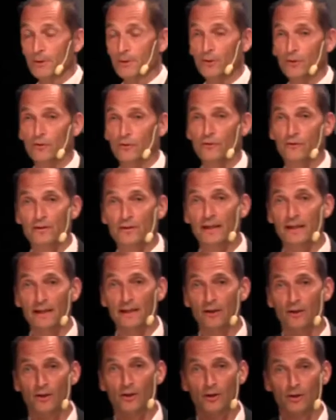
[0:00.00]
because they
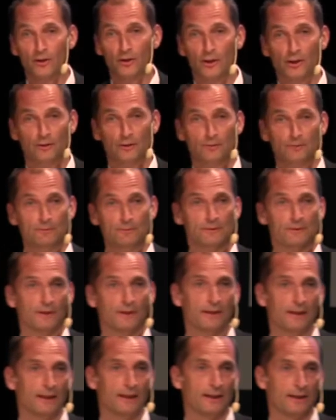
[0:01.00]
are glued,
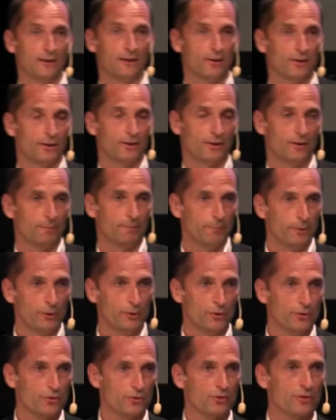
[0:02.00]
they are
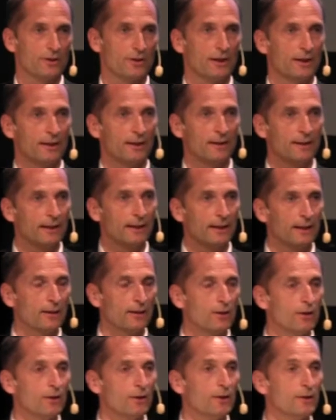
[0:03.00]
merged, and they
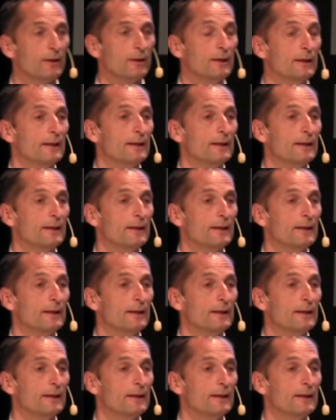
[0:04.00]
are